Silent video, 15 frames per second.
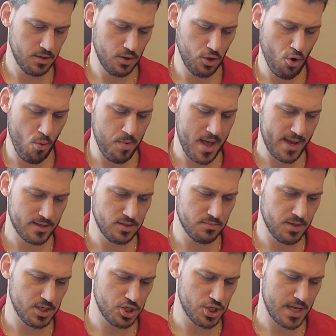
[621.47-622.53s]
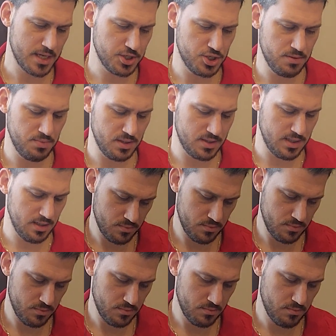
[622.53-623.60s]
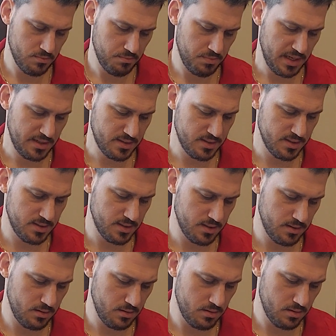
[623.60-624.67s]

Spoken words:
Go back to my ChatGPT, paste this in.